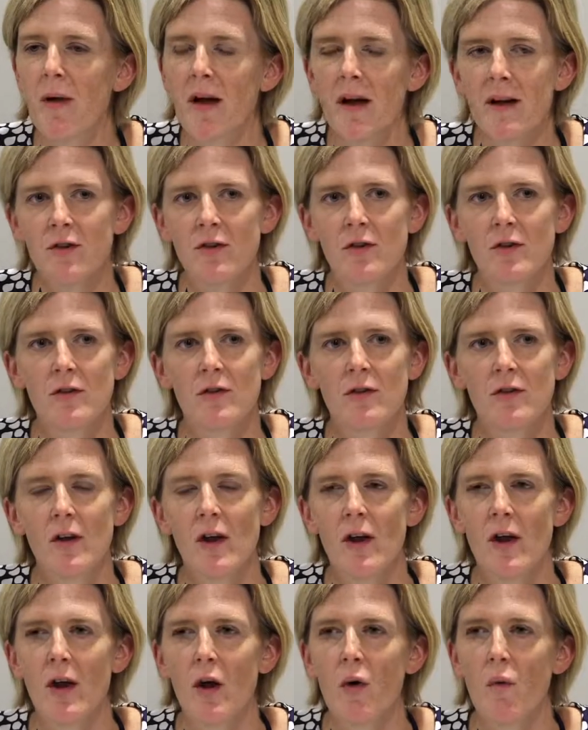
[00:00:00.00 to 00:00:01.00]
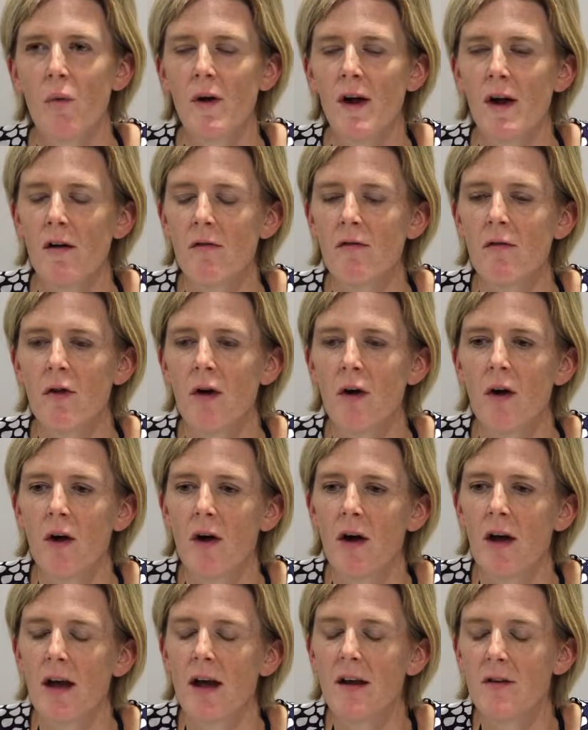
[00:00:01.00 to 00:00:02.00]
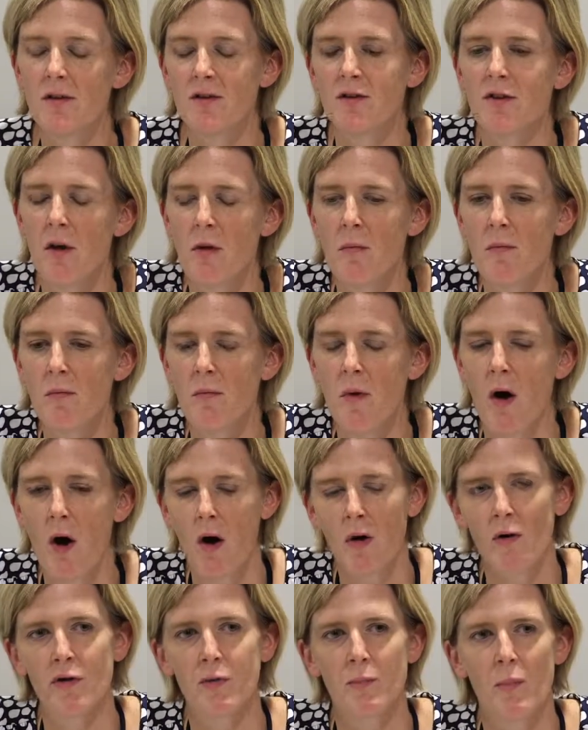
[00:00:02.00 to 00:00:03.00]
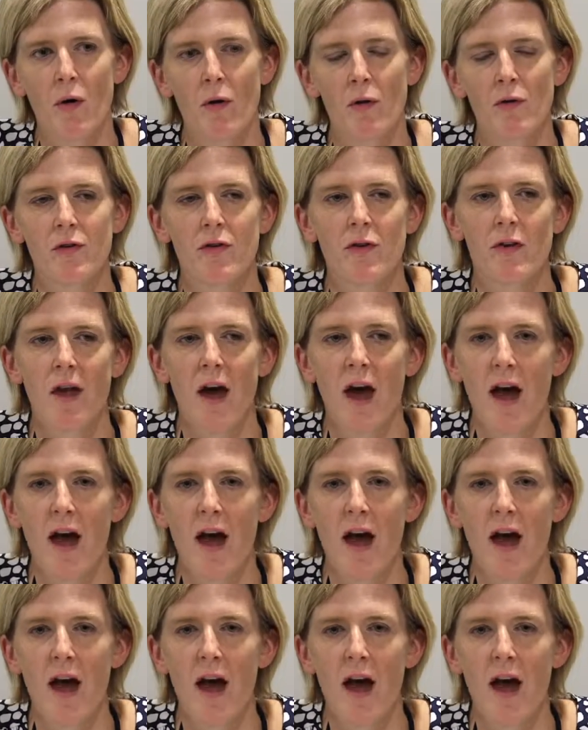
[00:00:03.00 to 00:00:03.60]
patients, in some hotspots,